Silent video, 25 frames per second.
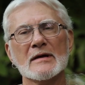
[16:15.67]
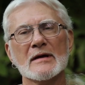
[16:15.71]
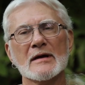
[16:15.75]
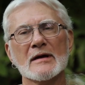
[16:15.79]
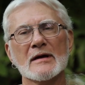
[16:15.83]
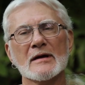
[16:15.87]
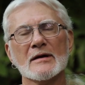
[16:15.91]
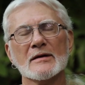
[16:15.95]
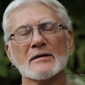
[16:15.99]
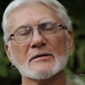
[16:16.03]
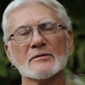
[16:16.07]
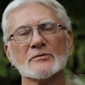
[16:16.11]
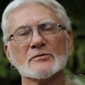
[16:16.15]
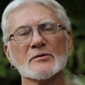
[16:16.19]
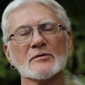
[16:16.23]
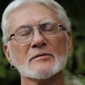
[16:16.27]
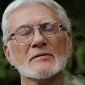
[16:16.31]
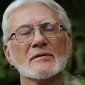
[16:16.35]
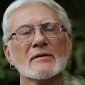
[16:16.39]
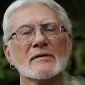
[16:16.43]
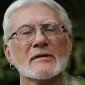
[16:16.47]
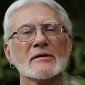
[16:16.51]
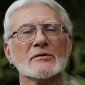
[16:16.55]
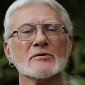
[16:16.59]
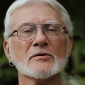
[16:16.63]

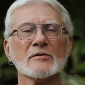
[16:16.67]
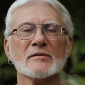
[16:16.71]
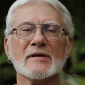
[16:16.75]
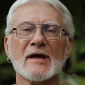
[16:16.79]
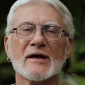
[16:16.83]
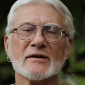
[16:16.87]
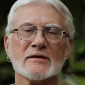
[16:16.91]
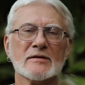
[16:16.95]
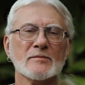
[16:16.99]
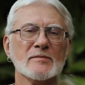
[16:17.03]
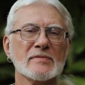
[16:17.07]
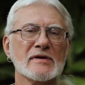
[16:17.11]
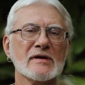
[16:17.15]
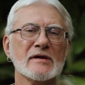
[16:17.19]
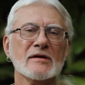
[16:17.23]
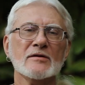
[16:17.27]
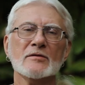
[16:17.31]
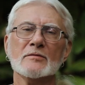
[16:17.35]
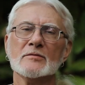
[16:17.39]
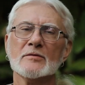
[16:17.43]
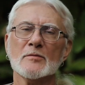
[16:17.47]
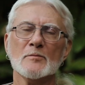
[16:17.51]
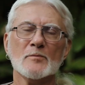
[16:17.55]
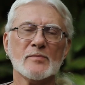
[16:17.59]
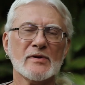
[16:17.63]
They turned out to
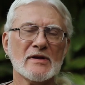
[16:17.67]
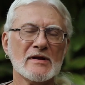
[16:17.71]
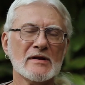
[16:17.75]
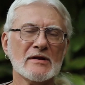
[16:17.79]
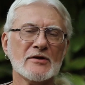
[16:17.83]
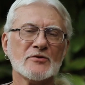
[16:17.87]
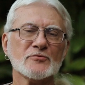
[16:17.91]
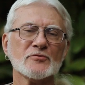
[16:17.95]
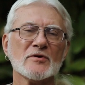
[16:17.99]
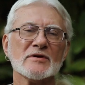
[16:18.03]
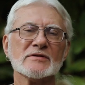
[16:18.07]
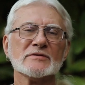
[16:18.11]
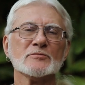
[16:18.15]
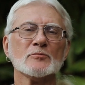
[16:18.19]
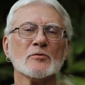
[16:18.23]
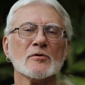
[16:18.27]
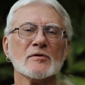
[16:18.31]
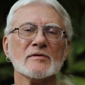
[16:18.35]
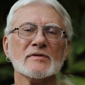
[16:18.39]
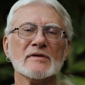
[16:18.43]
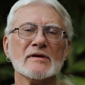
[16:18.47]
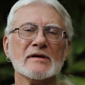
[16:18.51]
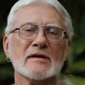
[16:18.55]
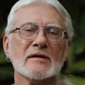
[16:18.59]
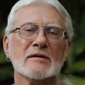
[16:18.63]
be completely
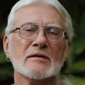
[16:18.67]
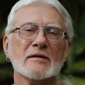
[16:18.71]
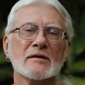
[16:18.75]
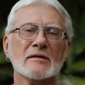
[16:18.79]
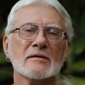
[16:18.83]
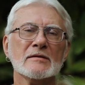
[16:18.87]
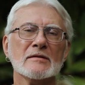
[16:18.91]
trustworthy,